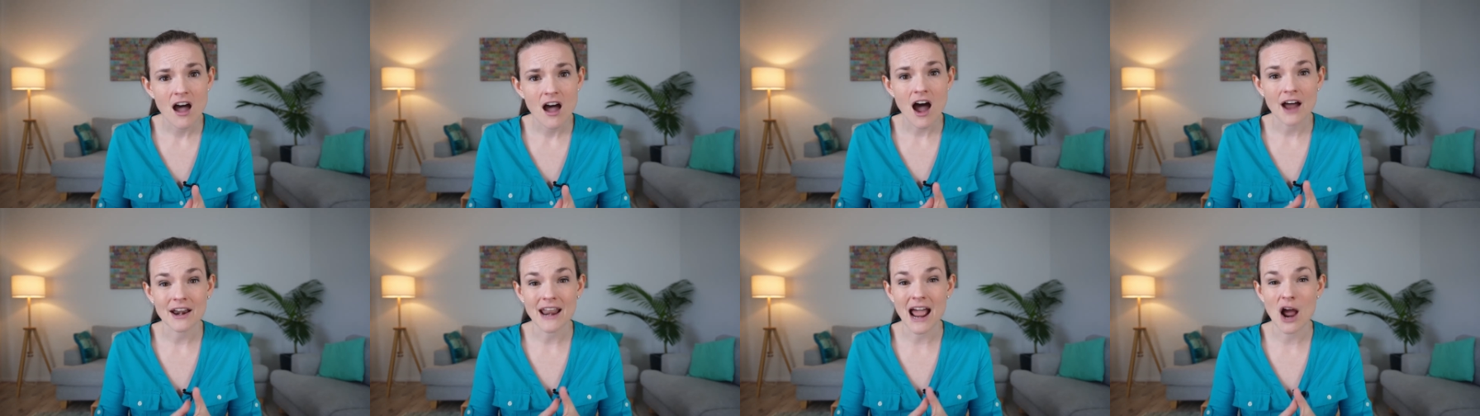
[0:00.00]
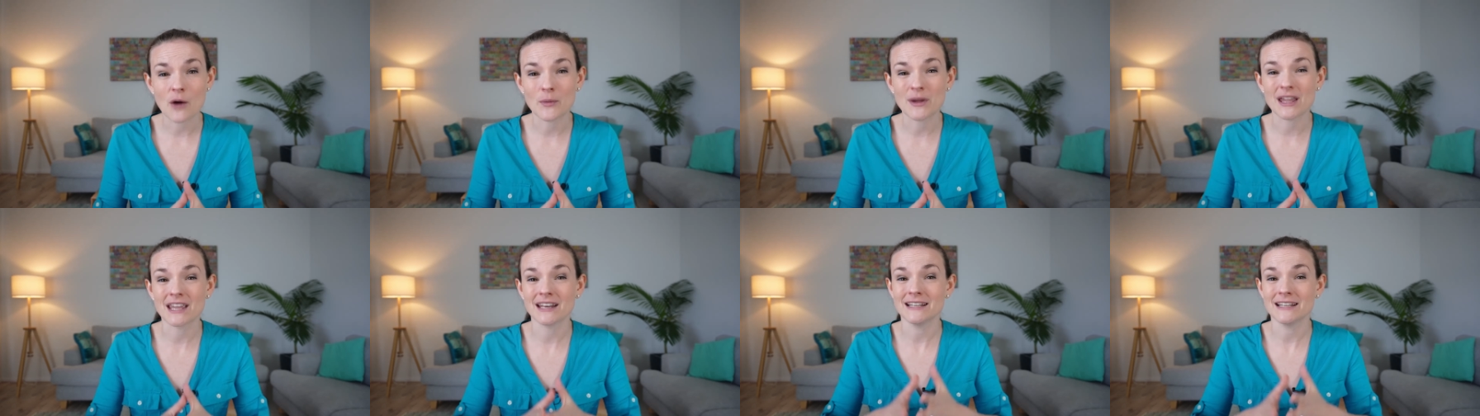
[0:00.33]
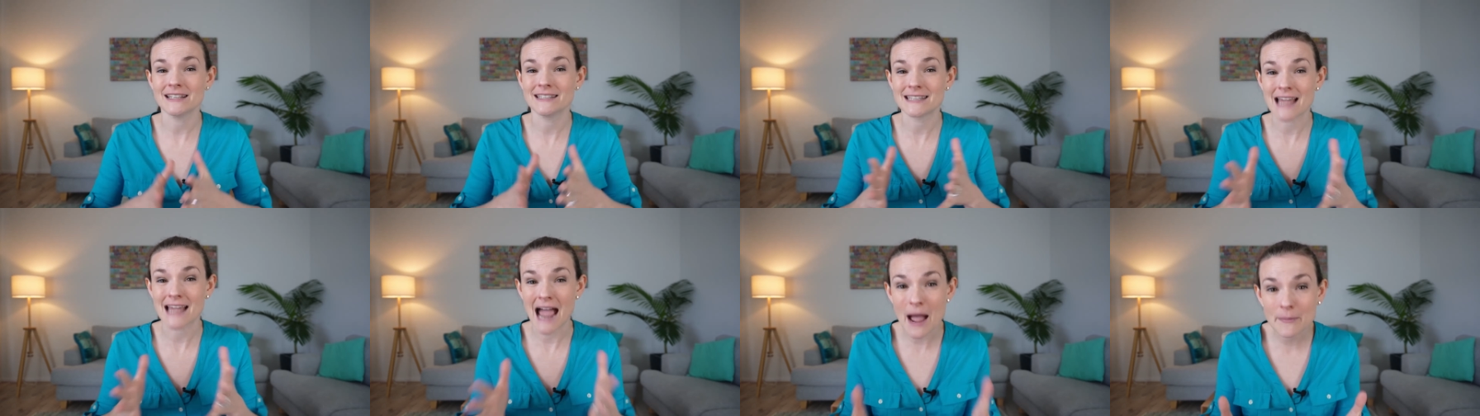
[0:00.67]
on how we can
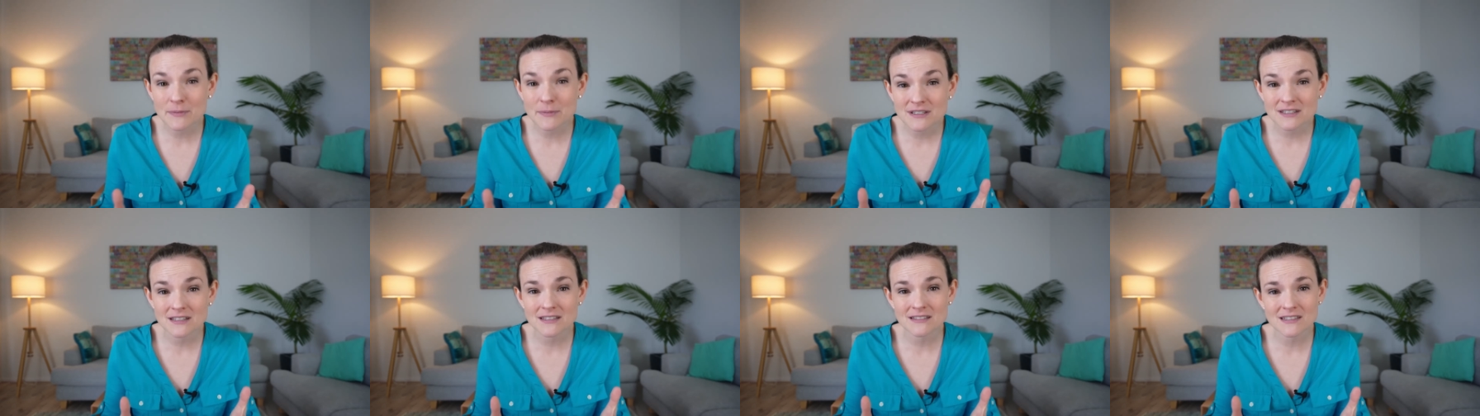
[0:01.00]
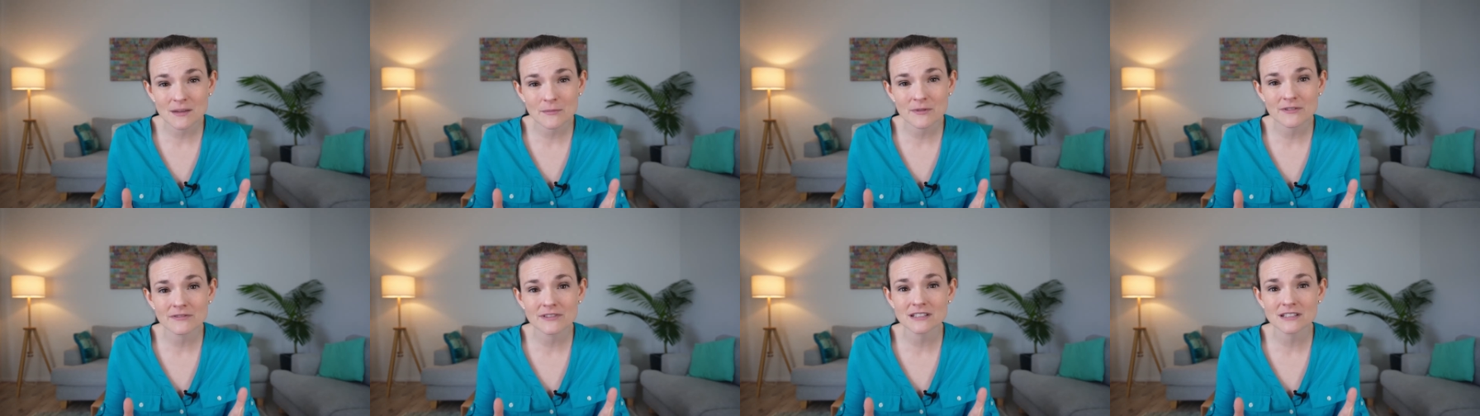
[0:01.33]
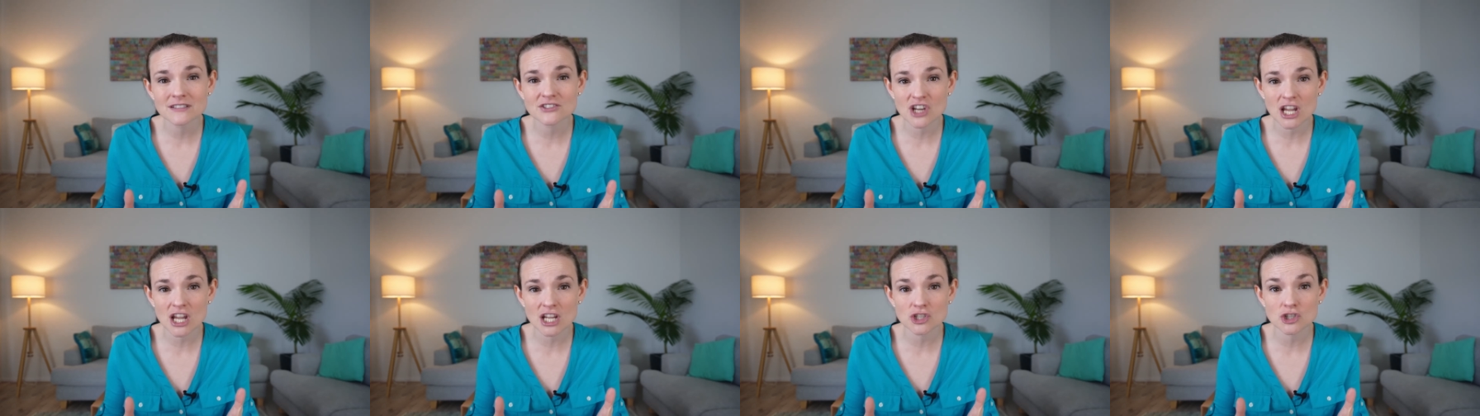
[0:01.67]
adapt to some of these
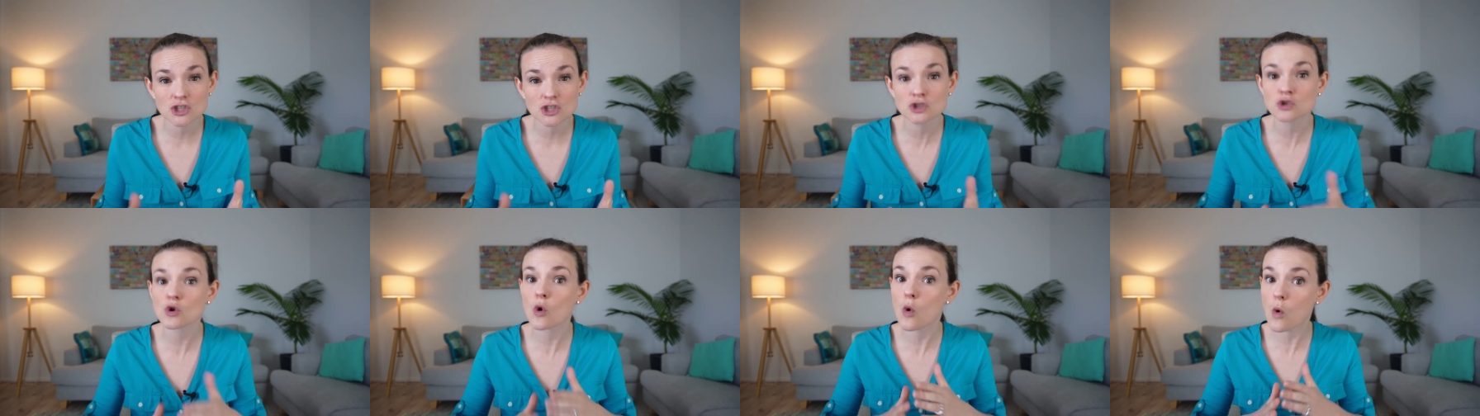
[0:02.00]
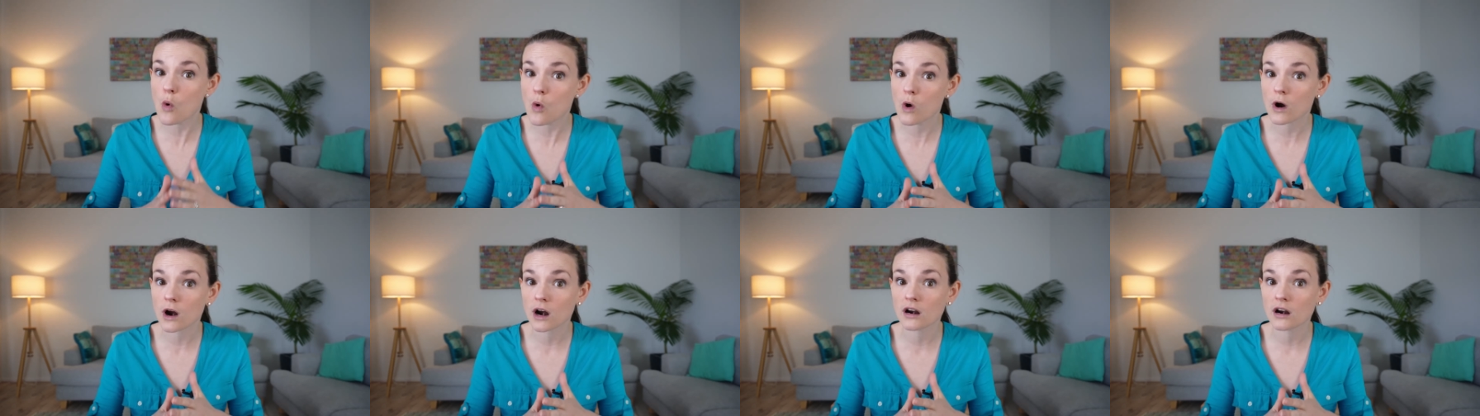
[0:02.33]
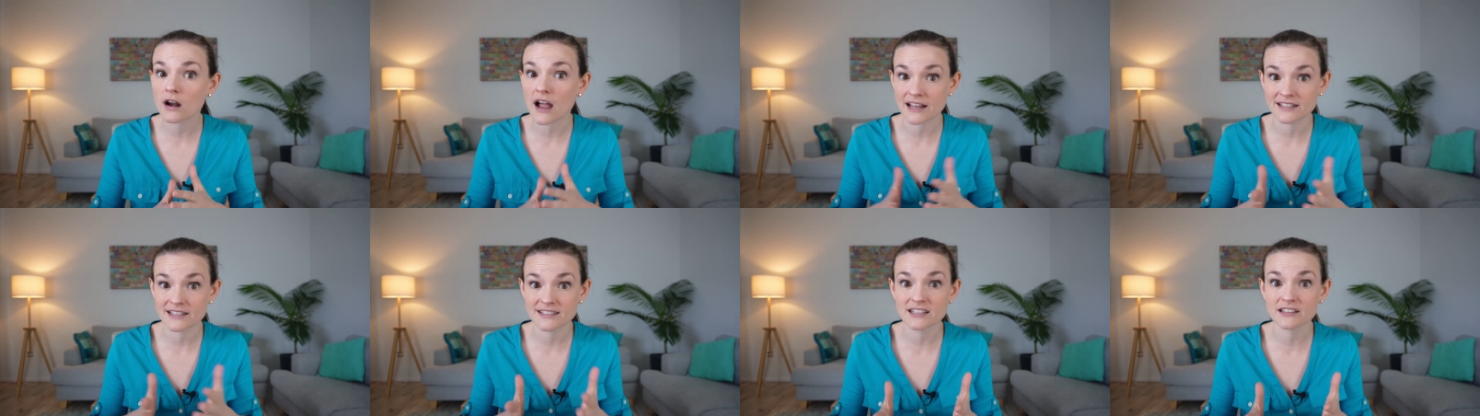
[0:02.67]
changes or,
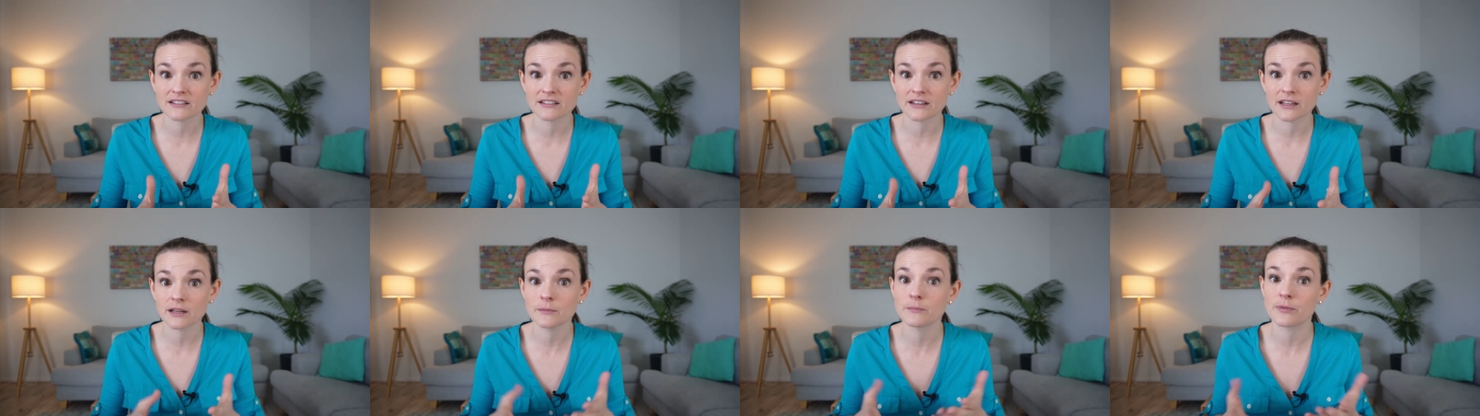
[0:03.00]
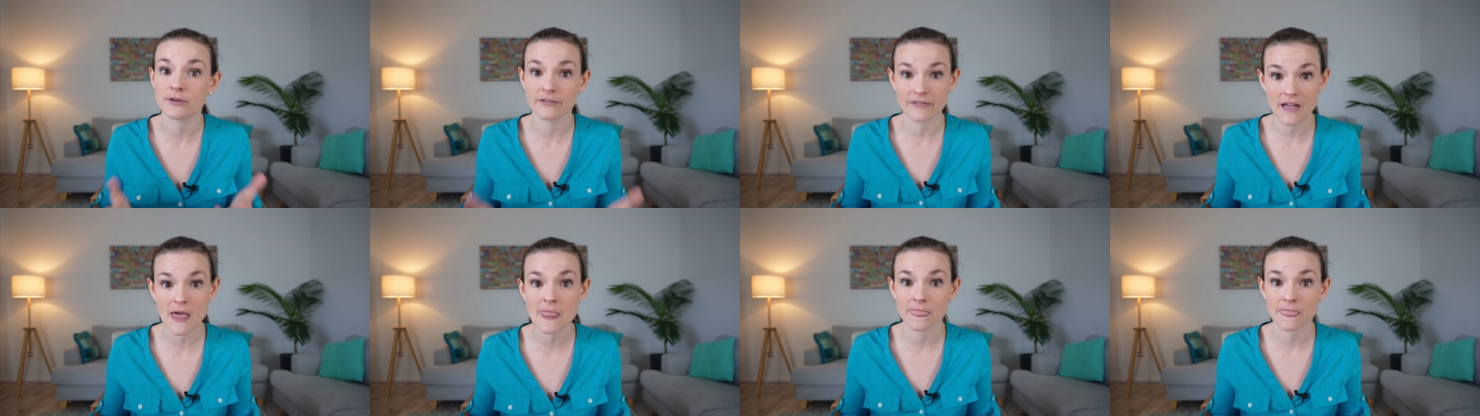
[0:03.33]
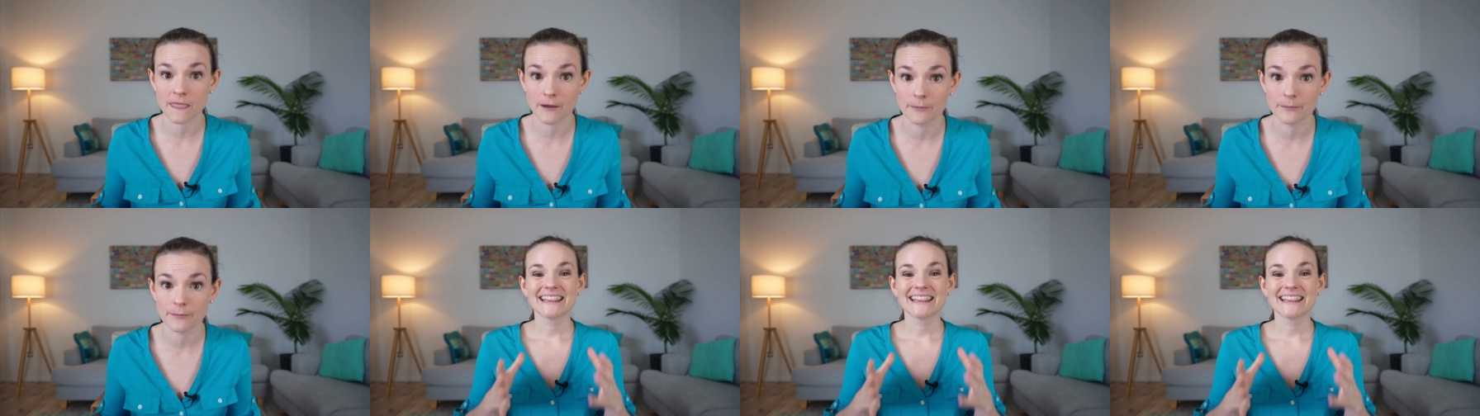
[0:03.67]
ideally, prevent them.